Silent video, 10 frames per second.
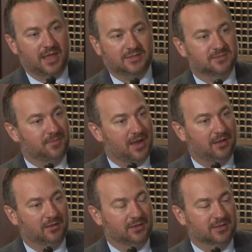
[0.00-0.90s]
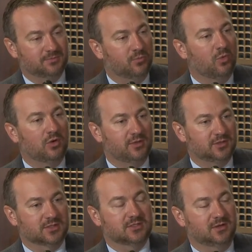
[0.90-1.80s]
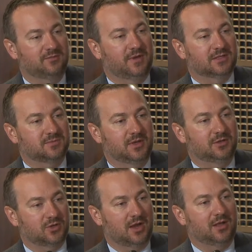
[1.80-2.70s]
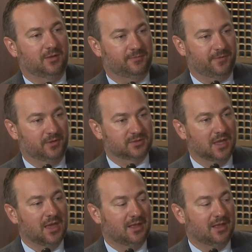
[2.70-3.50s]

last mile is more than just an investment in trying to help folks